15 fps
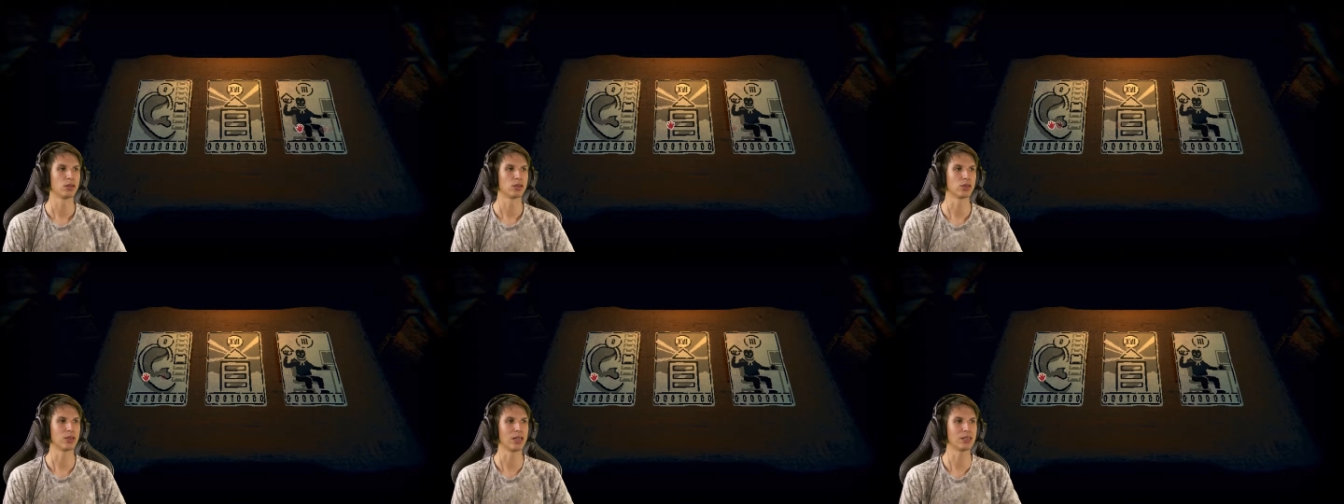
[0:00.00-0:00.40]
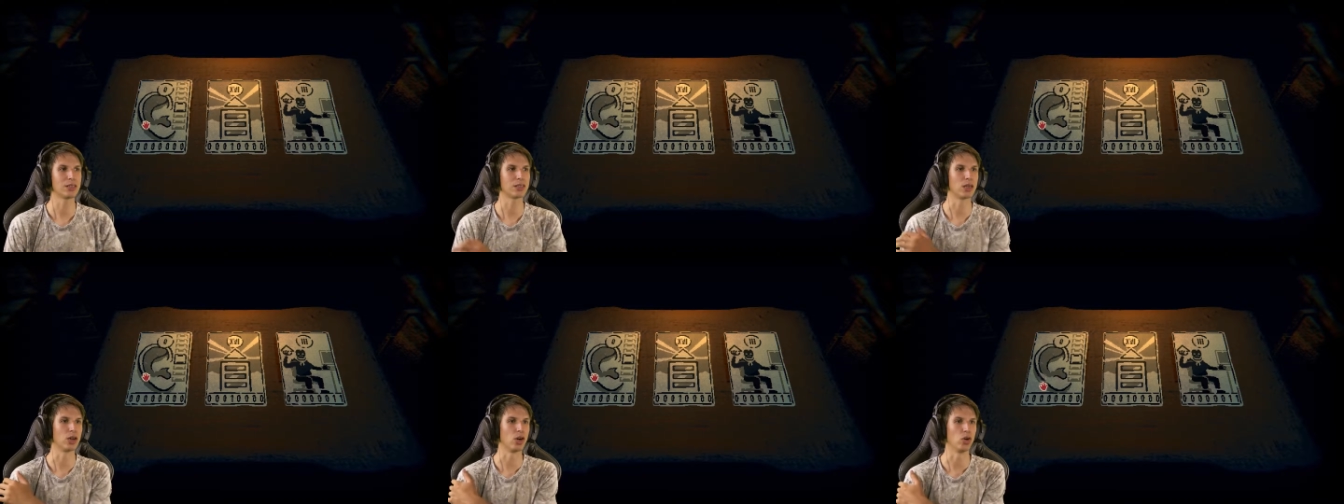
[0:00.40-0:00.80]
So
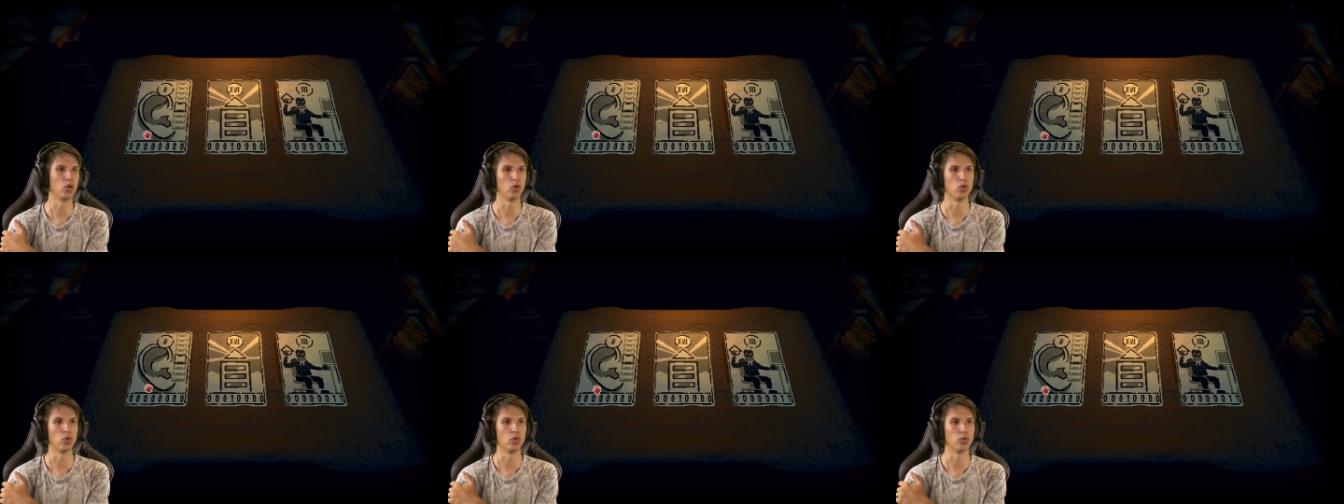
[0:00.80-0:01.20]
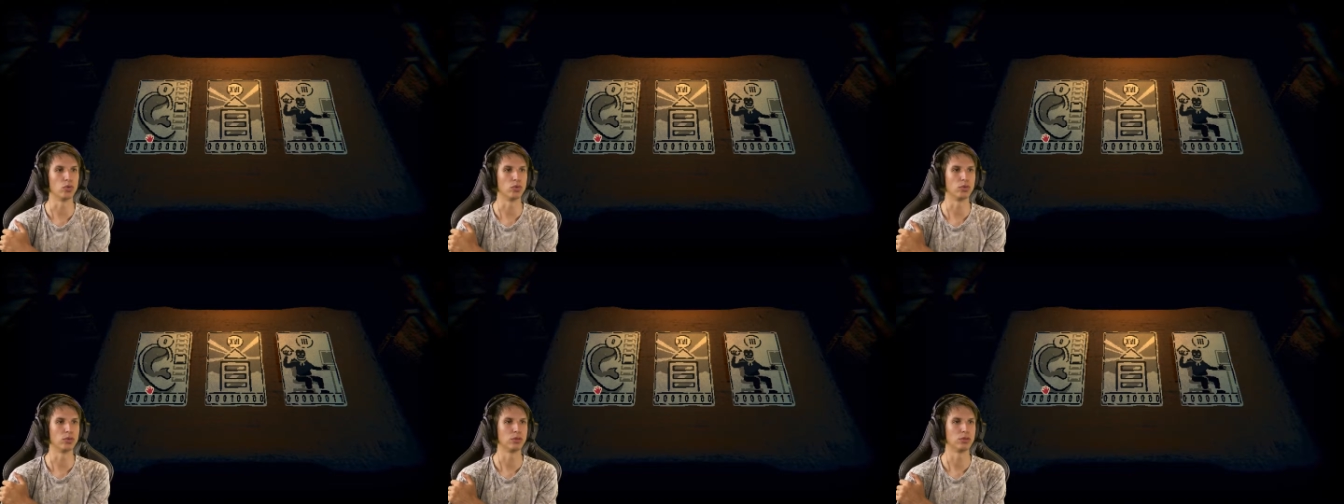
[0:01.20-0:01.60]
that's O. Oh.
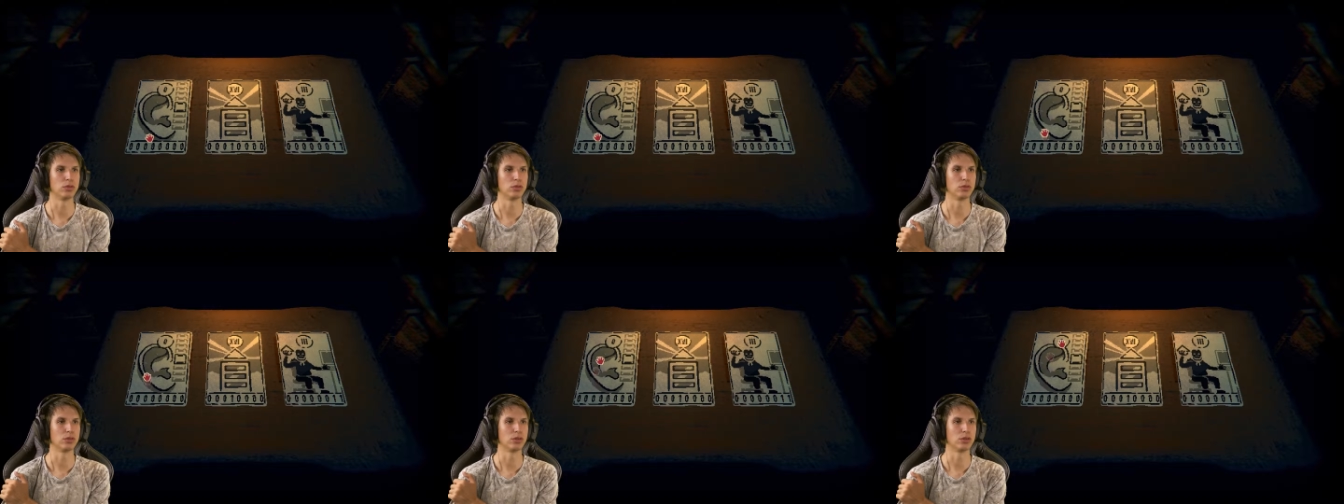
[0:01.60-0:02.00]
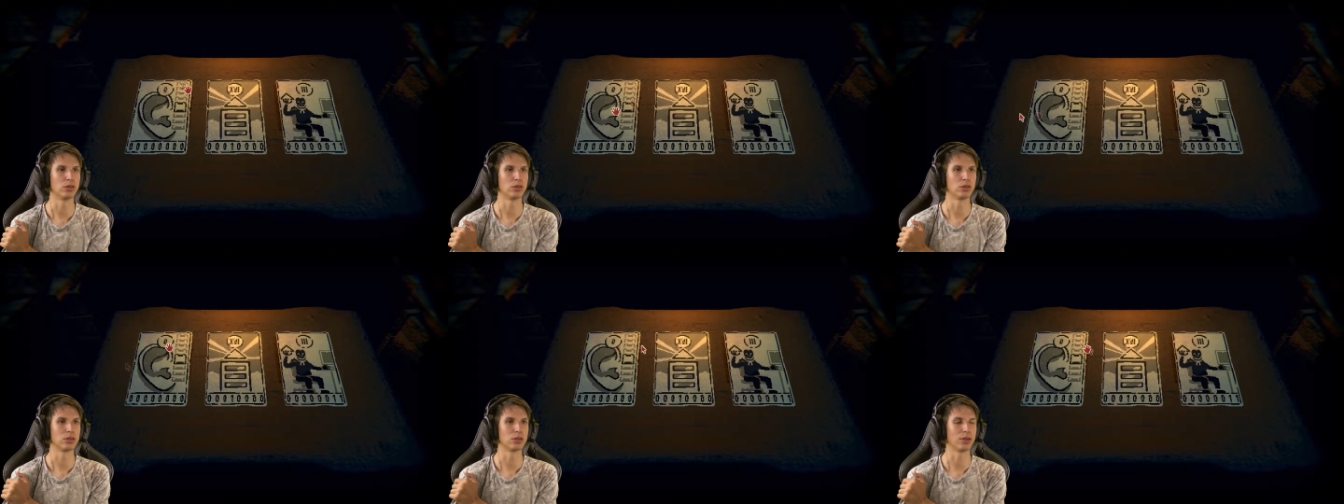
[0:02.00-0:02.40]

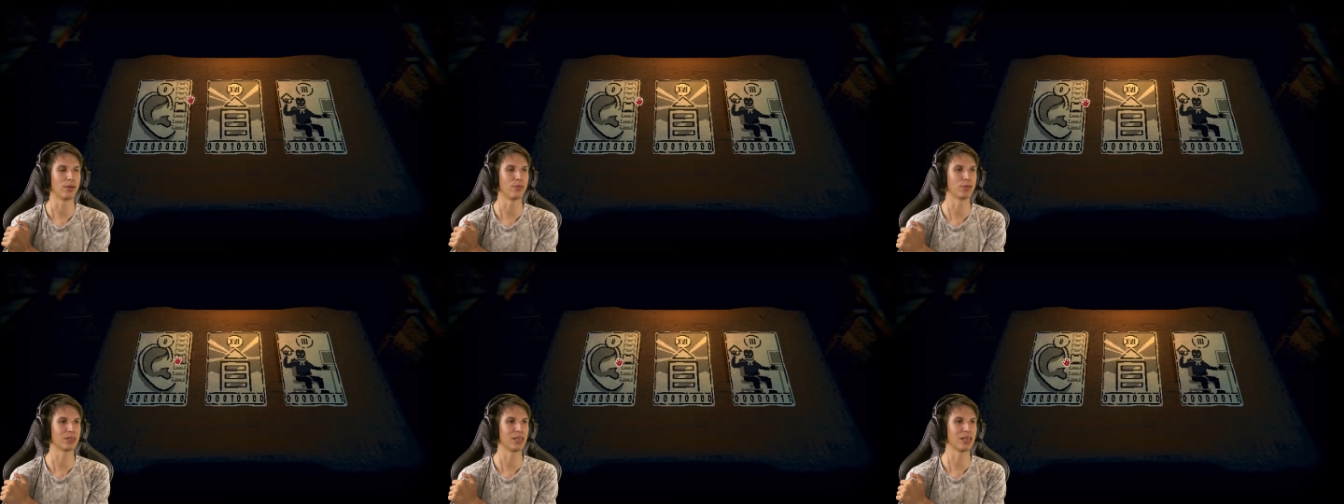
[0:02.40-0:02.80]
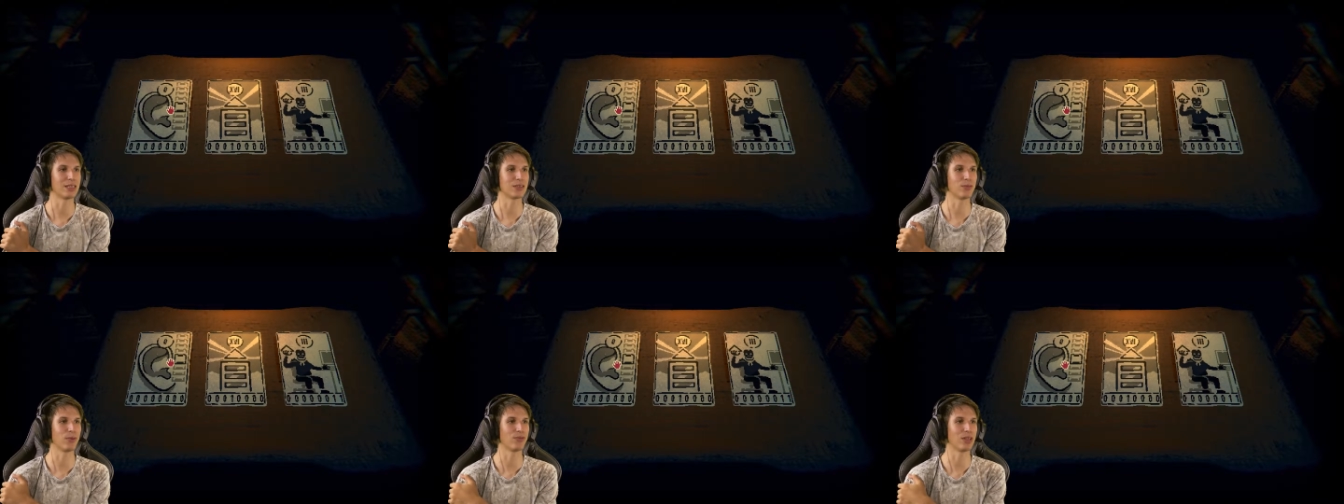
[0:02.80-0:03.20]
So I would
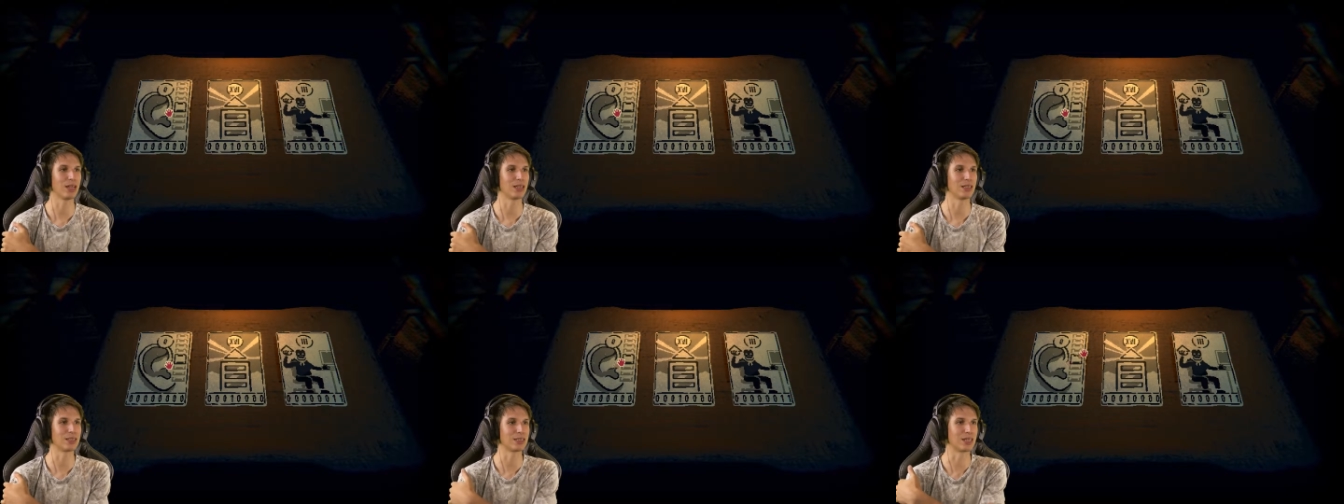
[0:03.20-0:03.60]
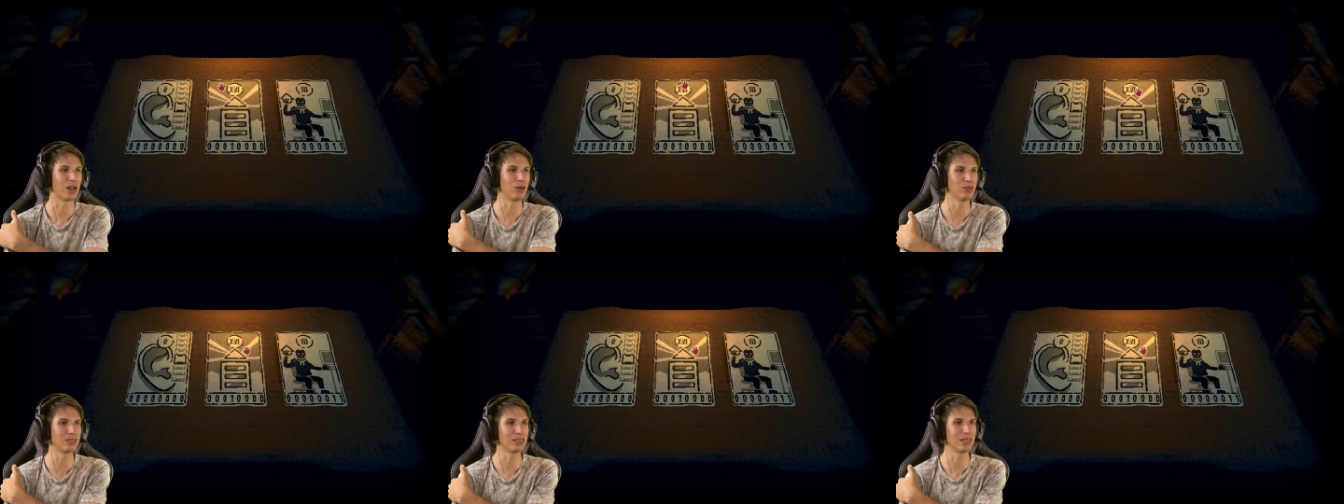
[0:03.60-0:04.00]
guess with that it
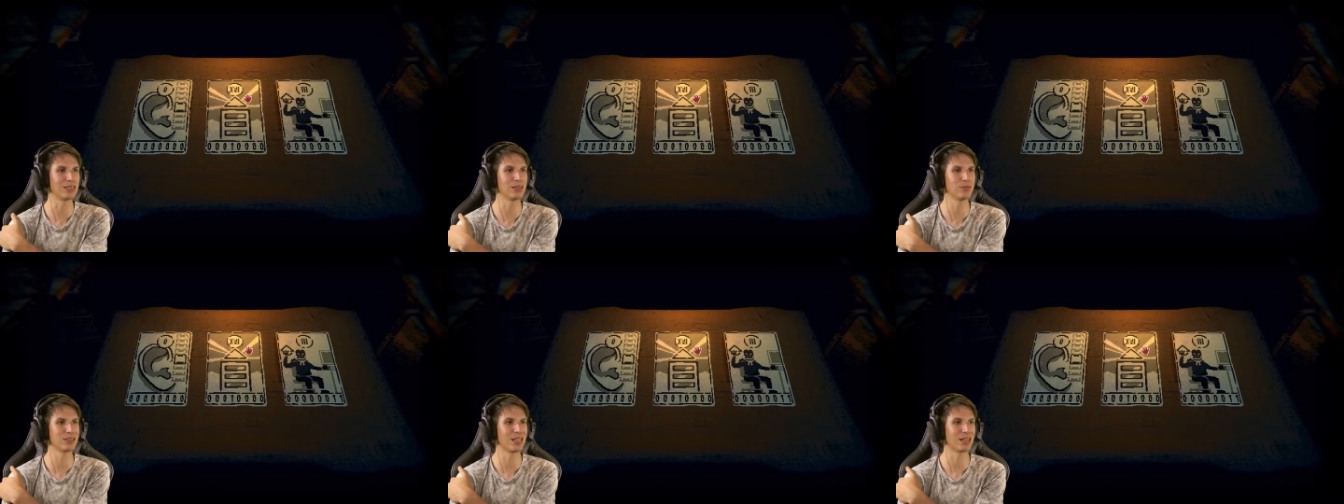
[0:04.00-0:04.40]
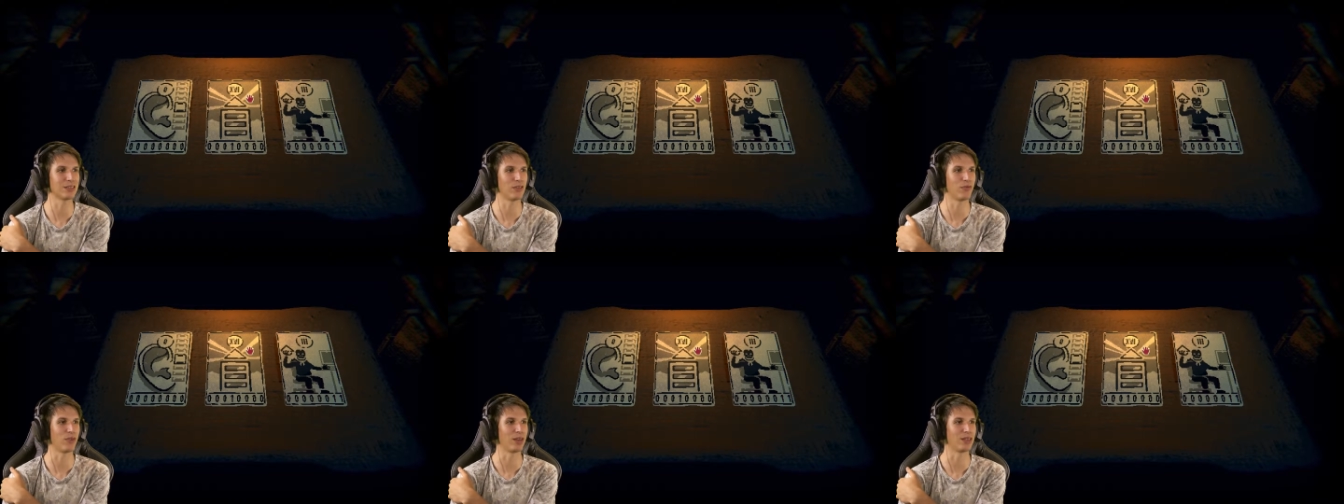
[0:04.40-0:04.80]
starts? That seems like
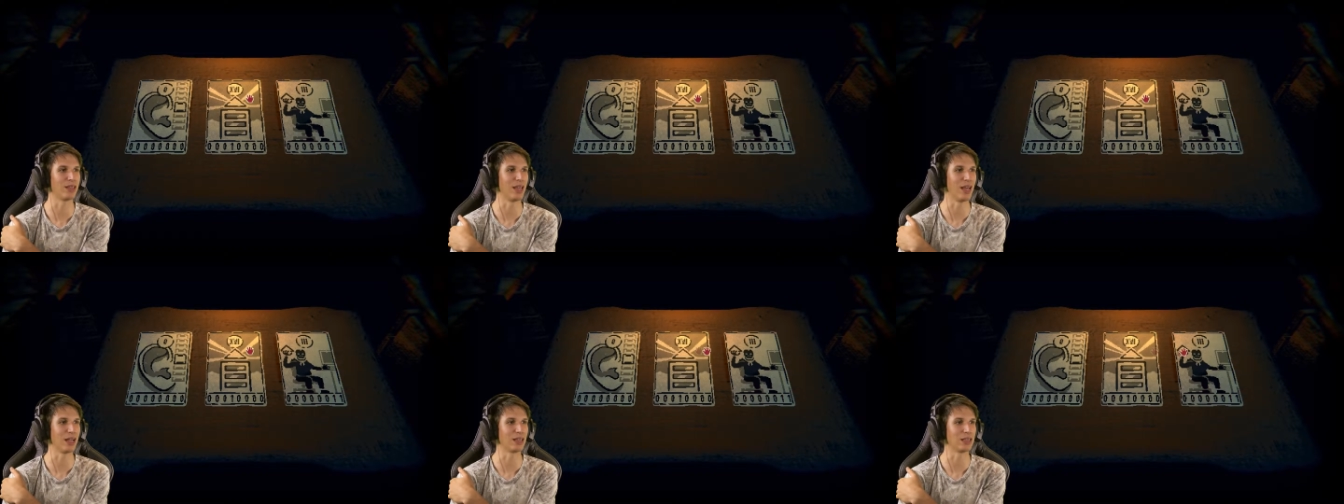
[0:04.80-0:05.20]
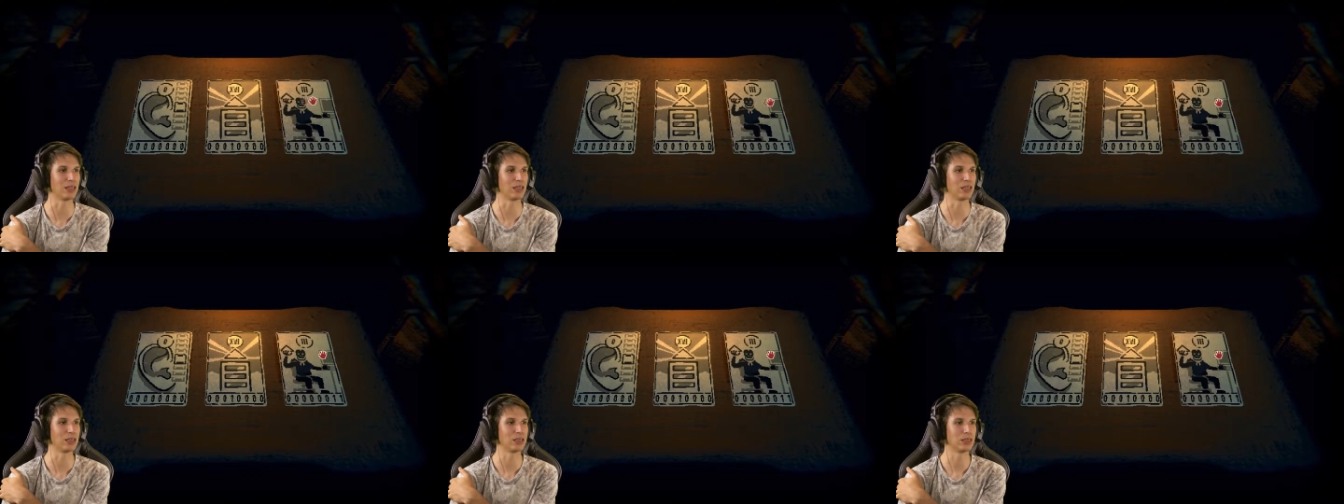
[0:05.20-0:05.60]
the
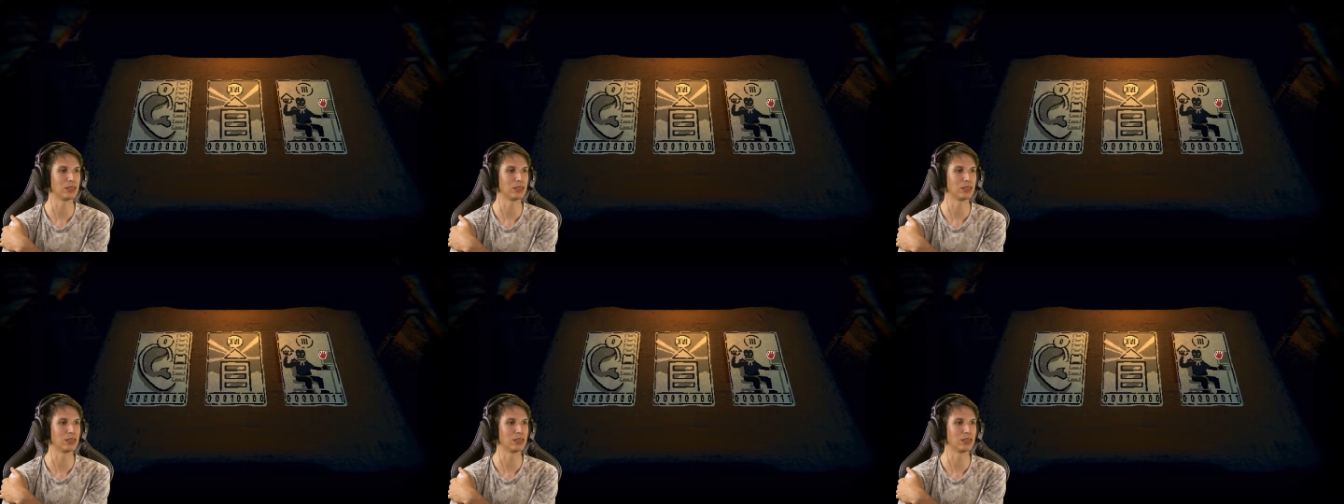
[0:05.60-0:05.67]
finale.